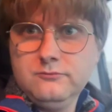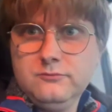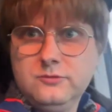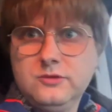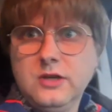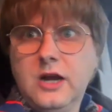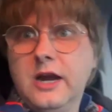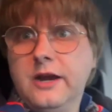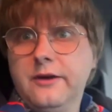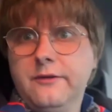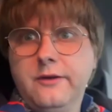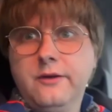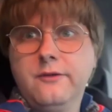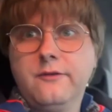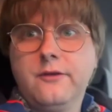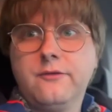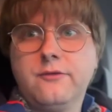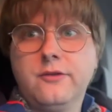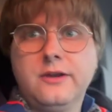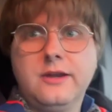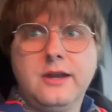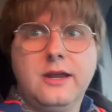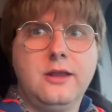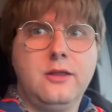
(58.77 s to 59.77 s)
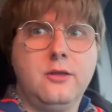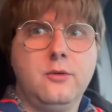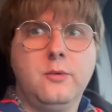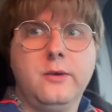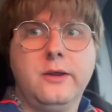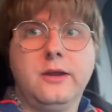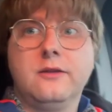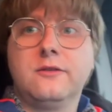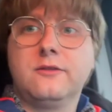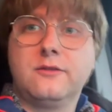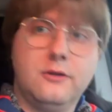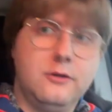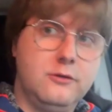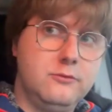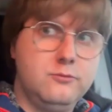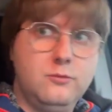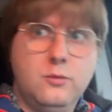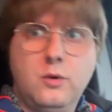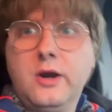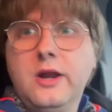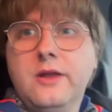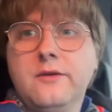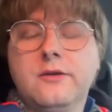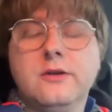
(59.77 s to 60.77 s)
diary of every day of the week. So
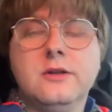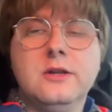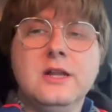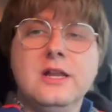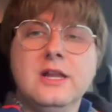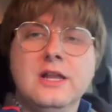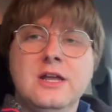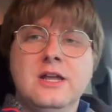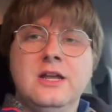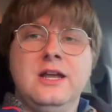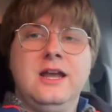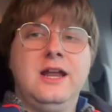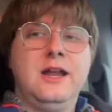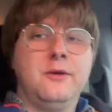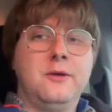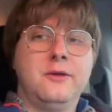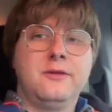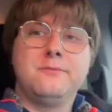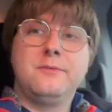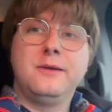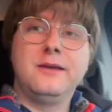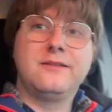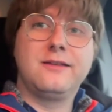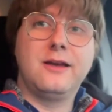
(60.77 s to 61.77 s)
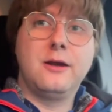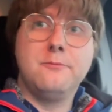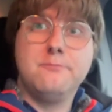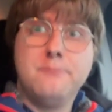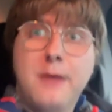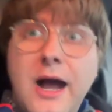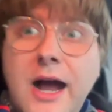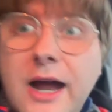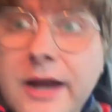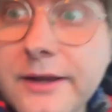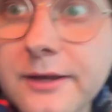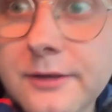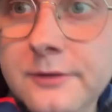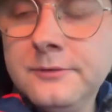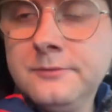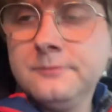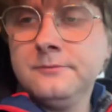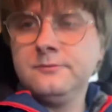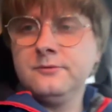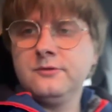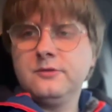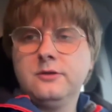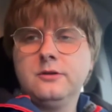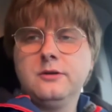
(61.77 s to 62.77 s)
whatever. Anyways, peace out. Bye.
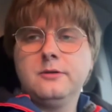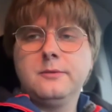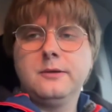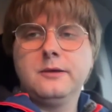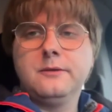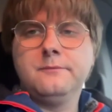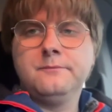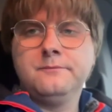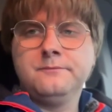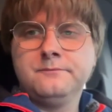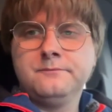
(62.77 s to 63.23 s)
See you in a bit.